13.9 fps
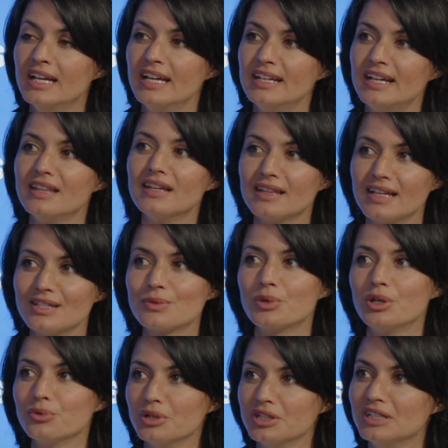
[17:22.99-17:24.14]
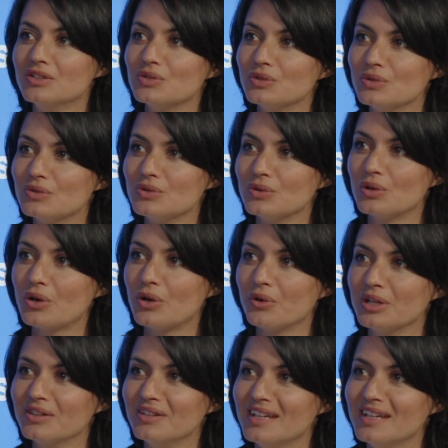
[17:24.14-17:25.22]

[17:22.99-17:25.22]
And I think that's where we need to go in the